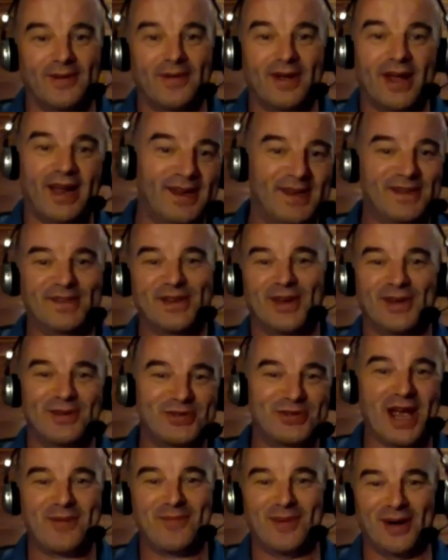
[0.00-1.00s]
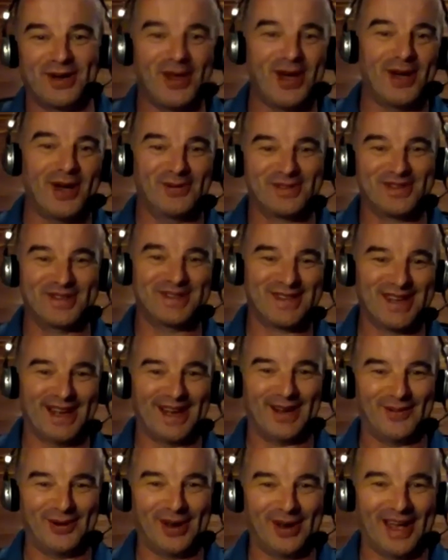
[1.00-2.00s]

I'll need to go and check my notes and tell you what